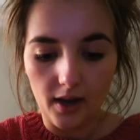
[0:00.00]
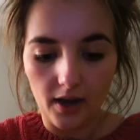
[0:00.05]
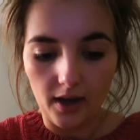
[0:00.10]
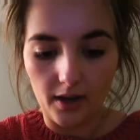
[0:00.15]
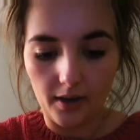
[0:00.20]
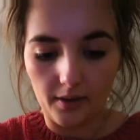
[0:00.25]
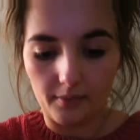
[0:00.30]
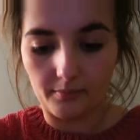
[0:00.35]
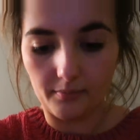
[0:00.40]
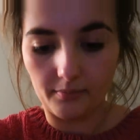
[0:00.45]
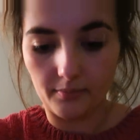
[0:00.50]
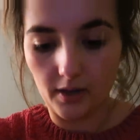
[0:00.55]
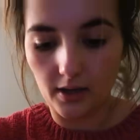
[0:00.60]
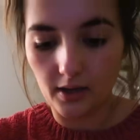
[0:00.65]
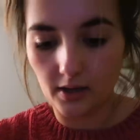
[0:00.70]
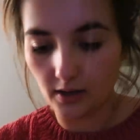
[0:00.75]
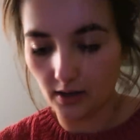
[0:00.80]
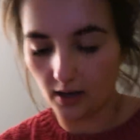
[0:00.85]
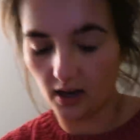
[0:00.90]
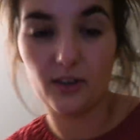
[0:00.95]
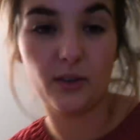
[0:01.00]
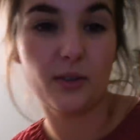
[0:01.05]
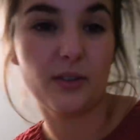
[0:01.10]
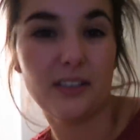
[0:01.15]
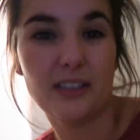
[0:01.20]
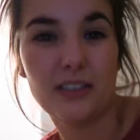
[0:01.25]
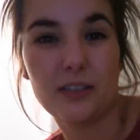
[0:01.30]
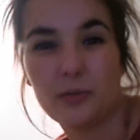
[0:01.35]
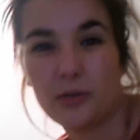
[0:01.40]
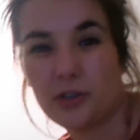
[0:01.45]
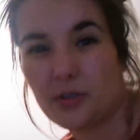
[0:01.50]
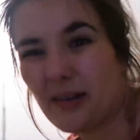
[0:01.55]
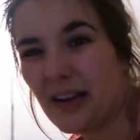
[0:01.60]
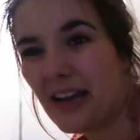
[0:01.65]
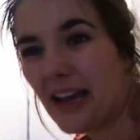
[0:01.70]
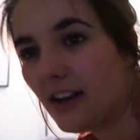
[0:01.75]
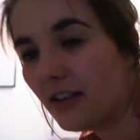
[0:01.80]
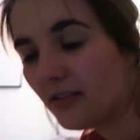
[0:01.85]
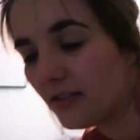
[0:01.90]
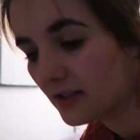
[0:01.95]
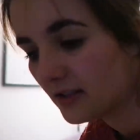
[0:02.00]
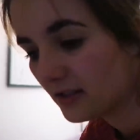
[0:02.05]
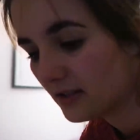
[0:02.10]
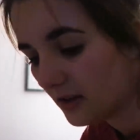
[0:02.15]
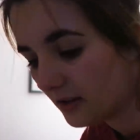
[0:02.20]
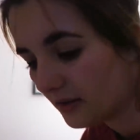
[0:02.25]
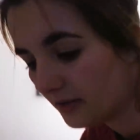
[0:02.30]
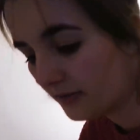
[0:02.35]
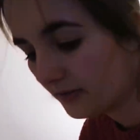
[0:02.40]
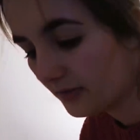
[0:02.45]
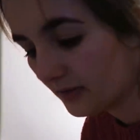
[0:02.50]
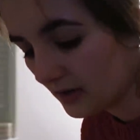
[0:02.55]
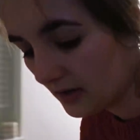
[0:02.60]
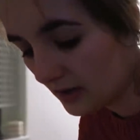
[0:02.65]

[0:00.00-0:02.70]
I also need to wash my hair and stuff.